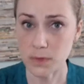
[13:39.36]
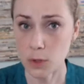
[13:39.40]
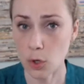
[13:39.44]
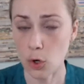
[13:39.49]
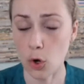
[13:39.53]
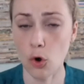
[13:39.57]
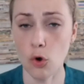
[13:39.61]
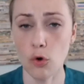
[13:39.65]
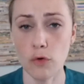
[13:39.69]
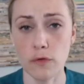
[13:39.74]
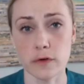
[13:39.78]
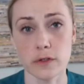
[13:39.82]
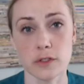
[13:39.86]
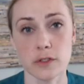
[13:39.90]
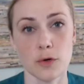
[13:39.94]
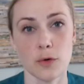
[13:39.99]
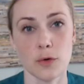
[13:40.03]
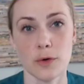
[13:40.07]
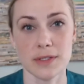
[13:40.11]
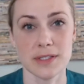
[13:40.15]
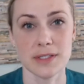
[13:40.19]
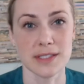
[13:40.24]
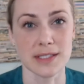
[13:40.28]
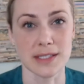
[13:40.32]
over
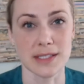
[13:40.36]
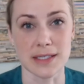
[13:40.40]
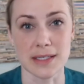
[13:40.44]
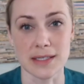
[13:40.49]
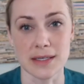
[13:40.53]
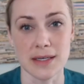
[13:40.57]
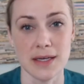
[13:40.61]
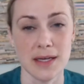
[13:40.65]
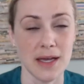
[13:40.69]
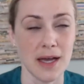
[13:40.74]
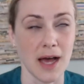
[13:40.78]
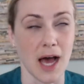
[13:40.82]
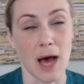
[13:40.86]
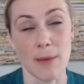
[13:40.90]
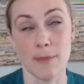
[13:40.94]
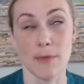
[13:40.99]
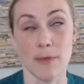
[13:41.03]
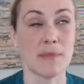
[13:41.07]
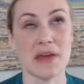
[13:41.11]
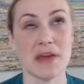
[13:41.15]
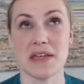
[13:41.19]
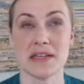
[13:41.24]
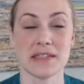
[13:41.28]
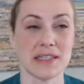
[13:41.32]
towards the I'm
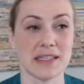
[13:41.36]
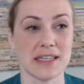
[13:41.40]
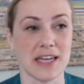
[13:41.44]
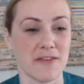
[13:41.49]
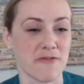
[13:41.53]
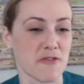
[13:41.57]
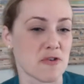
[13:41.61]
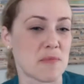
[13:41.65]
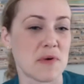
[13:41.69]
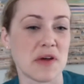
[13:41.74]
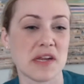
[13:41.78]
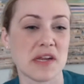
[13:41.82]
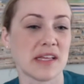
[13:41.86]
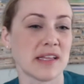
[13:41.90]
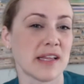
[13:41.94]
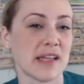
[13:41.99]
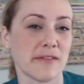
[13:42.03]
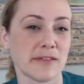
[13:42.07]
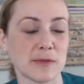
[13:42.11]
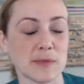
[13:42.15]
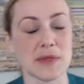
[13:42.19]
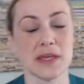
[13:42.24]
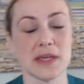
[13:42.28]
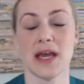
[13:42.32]
amazing, everybody
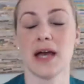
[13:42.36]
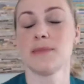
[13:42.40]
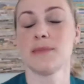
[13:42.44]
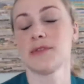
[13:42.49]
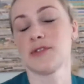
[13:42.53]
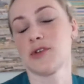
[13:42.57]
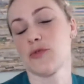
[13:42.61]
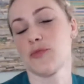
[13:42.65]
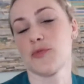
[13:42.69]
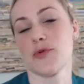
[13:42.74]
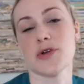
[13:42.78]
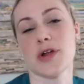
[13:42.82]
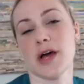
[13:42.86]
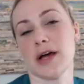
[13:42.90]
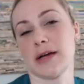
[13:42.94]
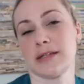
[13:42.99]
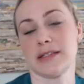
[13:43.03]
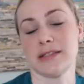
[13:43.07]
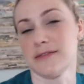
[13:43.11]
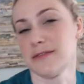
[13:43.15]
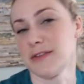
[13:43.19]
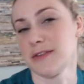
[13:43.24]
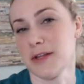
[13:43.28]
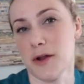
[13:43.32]
loves me, I'm so
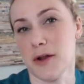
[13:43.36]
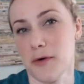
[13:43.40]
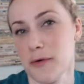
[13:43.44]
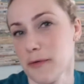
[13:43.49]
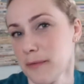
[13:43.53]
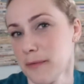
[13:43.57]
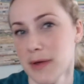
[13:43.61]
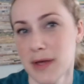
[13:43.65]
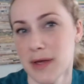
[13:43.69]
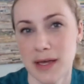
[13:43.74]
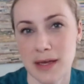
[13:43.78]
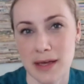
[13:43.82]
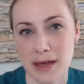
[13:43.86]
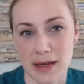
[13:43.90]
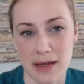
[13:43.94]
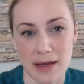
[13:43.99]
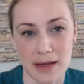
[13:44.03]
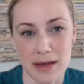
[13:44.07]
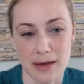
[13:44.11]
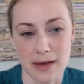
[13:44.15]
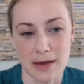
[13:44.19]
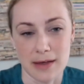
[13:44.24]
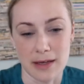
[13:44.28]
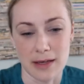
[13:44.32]
productive, you know.
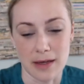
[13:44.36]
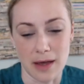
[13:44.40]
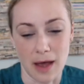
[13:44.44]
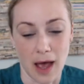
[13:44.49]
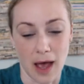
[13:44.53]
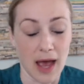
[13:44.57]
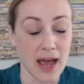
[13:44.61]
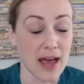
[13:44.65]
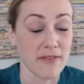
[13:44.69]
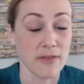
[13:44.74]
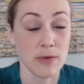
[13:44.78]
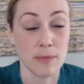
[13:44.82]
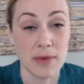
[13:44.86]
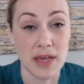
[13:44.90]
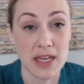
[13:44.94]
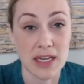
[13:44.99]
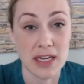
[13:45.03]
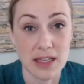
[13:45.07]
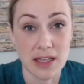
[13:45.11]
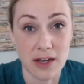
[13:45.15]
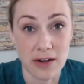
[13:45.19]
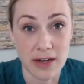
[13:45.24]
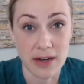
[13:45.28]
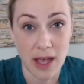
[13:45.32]
I haven't made
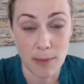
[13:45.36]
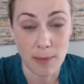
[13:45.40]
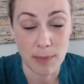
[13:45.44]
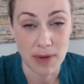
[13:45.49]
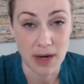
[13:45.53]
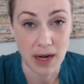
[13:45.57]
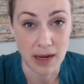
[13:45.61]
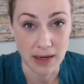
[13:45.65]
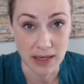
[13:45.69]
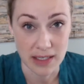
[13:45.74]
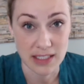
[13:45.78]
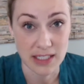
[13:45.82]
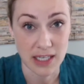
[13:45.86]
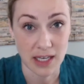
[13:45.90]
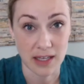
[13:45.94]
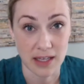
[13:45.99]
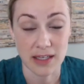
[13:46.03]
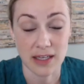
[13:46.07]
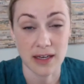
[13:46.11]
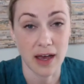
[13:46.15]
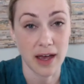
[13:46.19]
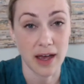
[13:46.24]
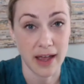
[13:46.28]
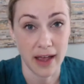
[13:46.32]
it there yet, but I can tell
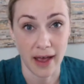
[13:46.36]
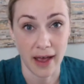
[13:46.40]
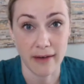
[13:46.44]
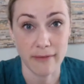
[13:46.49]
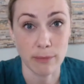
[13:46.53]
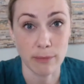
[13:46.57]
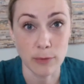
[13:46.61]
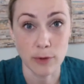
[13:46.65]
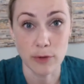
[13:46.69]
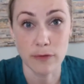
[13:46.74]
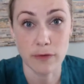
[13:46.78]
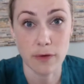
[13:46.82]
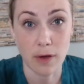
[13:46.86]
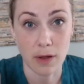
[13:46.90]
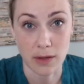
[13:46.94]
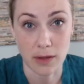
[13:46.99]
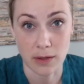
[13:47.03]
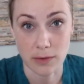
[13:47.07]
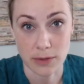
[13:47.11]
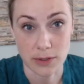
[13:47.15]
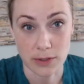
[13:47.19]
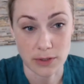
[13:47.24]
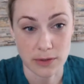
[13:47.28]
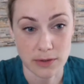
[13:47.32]
you I have moved
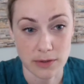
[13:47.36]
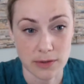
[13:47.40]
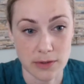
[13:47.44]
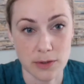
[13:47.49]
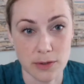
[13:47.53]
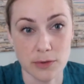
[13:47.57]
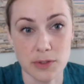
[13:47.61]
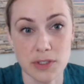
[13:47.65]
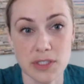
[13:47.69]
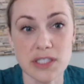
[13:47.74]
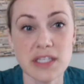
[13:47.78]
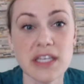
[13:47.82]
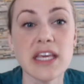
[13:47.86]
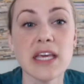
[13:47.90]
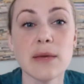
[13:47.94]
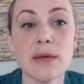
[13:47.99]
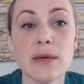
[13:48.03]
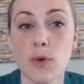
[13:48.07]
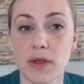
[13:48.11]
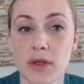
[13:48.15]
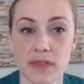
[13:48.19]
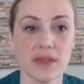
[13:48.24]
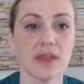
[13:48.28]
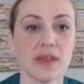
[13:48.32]
closer. So just keep
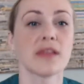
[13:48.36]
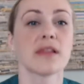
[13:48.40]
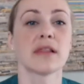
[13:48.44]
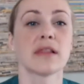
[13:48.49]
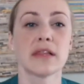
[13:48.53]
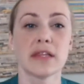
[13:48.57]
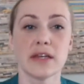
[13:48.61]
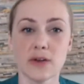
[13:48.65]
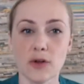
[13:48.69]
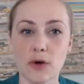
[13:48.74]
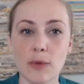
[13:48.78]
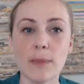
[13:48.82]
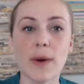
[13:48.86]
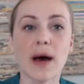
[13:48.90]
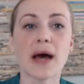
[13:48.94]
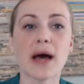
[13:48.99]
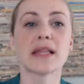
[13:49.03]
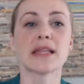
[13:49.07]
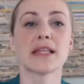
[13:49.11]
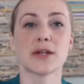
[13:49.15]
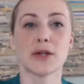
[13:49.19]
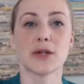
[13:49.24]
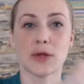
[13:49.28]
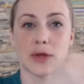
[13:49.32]
with it little by
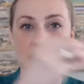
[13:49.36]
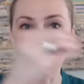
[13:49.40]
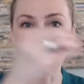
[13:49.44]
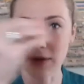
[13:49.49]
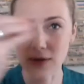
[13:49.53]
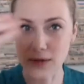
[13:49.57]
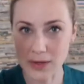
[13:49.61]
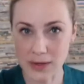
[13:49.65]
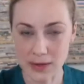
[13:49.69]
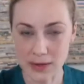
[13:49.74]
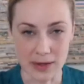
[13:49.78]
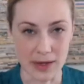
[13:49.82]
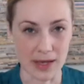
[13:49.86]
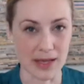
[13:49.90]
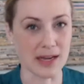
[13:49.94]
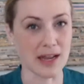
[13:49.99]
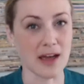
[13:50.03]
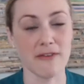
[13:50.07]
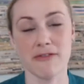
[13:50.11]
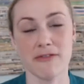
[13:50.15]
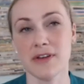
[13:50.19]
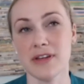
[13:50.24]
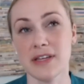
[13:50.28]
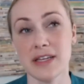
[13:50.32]
little and
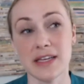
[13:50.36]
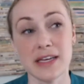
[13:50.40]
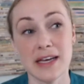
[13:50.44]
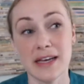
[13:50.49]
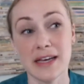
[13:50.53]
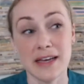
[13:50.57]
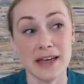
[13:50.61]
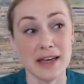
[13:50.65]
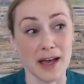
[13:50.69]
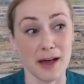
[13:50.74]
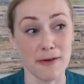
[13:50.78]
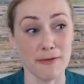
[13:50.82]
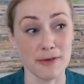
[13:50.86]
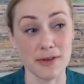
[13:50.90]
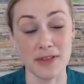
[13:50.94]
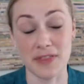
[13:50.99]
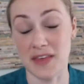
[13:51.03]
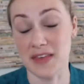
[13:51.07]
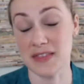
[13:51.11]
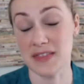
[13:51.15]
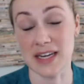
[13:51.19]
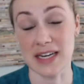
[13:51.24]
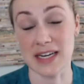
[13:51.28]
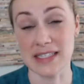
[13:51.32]
every
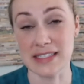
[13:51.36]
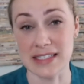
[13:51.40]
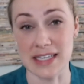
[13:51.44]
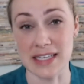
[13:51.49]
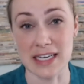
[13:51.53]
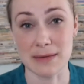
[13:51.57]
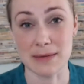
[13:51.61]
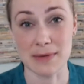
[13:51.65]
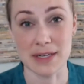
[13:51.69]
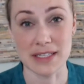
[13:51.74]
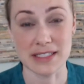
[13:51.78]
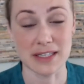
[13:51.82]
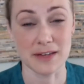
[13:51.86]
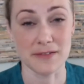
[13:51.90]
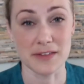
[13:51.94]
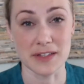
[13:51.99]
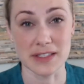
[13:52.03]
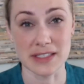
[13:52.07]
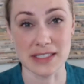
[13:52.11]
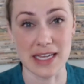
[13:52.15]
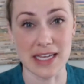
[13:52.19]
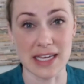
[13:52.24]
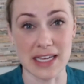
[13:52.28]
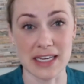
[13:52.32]
everything that I say to myself
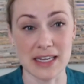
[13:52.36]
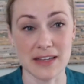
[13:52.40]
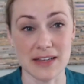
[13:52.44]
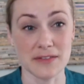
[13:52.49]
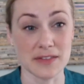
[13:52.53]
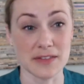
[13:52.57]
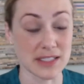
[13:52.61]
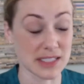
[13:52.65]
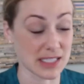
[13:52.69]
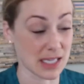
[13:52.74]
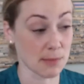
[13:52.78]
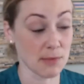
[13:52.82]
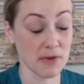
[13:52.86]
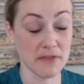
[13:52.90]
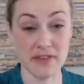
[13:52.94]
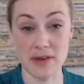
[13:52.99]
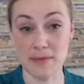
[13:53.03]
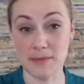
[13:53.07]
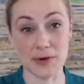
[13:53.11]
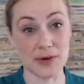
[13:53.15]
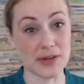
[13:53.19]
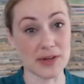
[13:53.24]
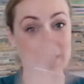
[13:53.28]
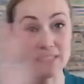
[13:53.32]
that's negative, some of
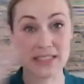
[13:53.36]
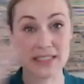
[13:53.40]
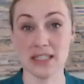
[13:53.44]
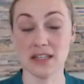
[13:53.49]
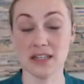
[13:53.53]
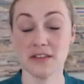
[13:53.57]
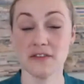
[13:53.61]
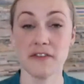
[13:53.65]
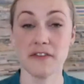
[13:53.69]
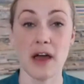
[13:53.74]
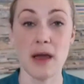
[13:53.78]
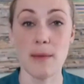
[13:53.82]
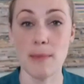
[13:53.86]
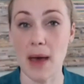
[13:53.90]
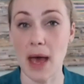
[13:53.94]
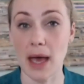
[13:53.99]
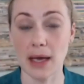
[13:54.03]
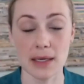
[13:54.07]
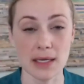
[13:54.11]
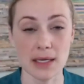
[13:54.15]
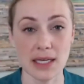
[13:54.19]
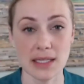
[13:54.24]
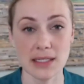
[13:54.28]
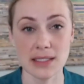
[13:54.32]
them are easy to fight back
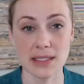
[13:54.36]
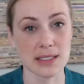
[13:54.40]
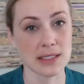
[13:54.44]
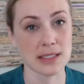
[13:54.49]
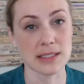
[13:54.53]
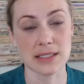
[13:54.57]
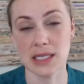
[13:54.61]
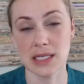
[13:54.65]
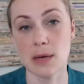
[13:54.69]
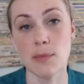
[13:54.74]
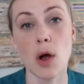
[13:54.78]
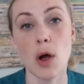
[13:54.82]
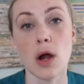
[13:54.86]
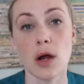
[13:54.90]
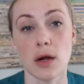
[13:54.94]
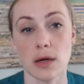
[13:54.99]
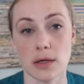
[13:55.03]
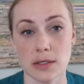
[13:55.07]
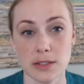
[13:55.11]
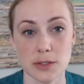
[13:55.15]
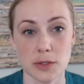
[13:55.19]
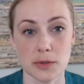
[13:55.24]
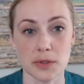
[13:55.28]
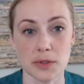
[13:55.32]
against and some aren't.
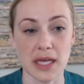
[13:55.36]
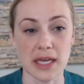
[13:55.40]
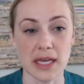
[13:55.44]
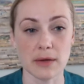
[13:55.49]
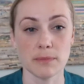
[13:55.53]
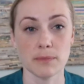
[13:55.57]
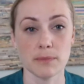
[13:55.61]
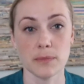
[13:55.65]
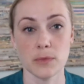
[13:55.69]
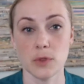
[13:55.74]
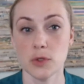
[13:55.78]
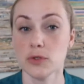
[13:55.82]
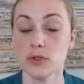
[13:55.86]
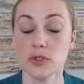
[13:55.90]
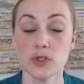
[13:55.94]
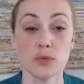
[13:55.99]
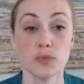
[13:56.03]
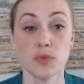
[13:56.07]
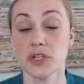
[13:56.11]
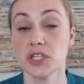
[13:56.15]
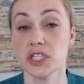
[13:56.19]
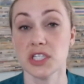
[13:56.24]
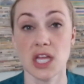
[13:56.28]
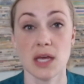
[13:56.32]
So like use your
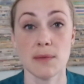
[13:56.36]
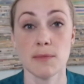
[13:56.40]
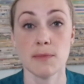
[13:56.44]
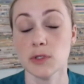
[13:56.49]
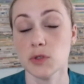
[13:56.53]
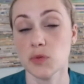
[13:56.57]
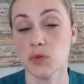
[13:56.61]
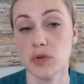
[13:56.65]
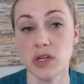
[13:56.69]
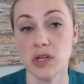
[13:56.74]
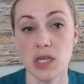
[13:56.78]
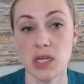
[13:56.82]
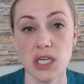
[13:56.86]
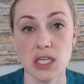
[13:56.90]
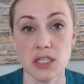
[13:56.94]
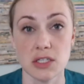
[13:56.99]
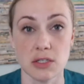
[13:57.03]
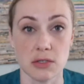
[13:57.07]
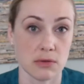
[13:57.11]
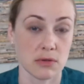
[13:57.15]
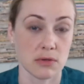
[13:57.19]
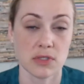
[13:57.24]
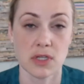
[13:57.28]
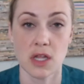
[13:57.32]
bridge statements when you need
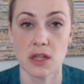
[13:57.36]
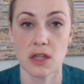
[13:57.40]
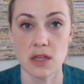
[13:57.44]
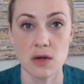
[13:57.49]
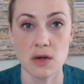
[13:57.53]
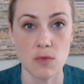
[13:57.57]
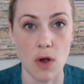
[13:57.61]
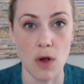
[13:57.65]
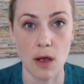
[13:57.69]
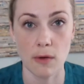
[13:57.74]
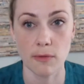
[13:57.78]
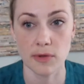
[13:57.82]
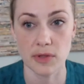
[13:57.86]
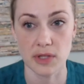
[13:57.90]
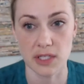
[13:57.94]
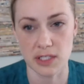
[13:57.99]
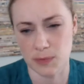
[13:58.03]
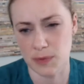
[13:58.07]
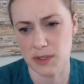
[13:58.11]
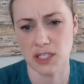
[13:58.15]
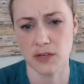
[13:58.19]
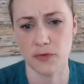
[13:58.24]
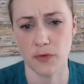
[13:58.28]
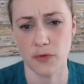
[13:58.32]
to. There's nothing wrong with
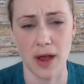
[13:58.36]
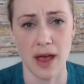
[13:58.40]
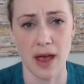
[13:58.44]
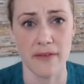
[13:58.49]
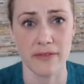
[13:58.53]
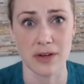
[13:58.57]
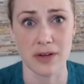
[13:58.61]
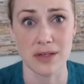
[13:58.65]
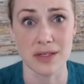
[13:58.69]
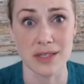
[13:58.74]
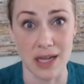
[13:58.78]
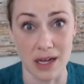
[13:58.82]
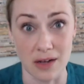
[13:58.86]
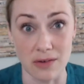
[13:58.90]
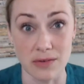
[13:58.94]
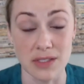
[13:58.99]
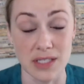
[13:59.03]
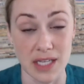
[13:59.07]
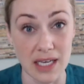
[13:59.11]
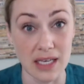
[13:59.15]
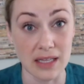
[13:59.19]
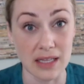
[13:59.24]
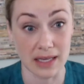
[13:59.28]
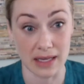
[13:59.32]
especially if we're having a down
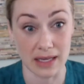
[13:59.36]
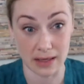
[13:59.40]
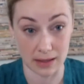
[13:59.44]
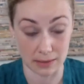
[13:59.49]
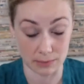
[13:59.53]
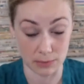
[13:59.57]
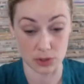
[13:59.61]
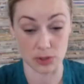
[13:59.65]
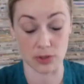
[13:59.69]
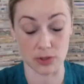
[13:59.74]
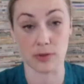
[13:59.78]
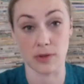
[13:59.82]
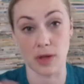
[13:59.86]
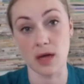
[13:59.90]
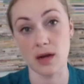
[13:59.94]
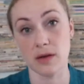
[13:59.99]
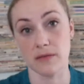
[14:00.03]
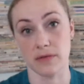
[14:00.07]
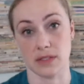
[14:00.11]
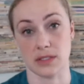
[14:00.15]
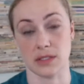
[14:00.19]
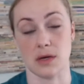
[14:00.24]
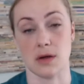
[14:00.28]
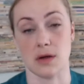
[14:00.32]
day, like I'm sure a lot
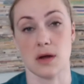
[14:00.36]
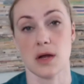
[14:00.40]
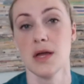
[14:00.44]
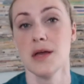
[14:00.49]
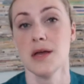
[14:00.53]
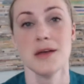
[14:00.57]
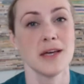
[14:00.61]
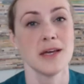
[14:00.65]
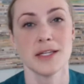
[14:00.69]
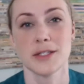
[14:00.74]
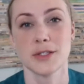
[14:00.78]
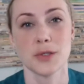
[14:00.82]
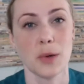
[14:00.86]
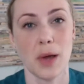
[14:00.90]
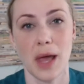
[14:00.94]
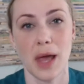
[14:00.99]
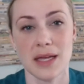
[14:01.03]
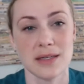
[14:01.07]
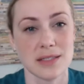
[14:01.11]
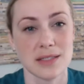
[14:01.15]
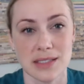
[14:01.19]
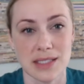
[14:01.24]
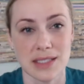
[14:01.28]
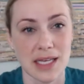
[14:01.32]
of us are, it's
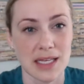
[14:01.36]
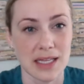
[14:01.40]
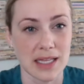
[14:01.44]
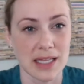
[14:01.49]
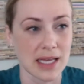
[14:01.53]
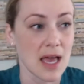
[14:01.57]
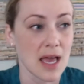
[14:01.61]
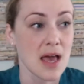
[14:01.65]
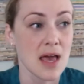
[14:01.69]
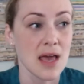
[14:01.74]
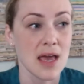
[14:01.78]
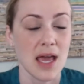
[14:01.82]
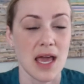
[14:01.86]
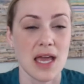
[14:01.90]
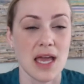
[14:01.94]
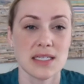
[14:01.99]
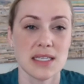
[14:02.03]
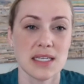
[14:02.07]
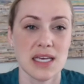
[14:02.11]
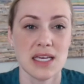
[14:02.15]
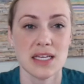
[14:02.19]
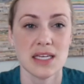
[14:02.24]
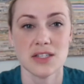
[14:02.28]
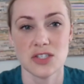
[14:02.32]
okay to say like, hey,
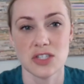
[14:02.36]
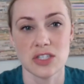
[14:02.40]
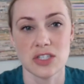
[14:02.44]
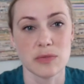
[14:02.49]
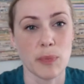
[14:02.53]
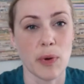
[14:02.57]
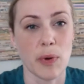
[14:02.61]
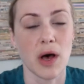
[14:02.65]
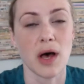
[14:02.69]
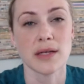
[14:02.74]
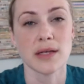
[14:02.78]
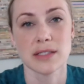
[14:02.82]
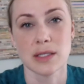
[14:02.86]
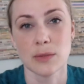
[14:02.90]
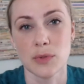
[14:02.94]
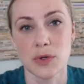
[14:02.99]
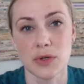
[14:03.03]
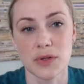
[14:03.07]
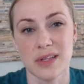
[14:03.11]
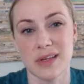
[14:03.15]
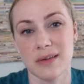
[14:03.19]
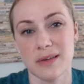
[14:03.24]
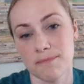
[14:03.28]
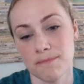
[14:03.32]
today it's just
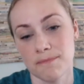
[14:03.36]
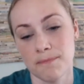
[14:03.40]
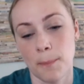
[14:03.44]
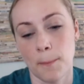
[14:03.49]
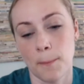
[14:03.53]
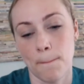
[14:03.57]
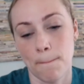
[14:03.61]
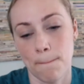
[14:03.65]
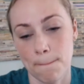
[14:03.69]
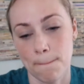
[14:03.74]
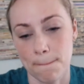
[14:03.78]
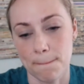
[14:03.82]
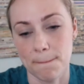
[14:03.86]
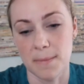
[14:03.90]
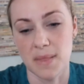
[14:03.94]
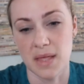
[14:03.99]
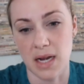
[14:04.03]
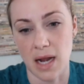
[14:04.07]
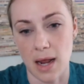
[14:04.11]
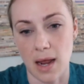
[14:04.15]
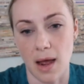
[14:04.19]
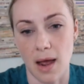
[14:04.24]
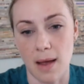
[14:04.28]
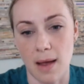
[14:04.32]
possible that that
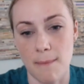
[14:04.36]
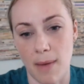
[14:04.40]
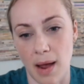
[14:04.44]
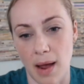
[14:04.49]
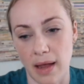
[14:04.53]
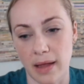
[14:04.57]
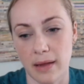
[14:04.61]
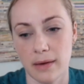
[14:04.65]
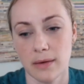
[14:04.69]
I, I might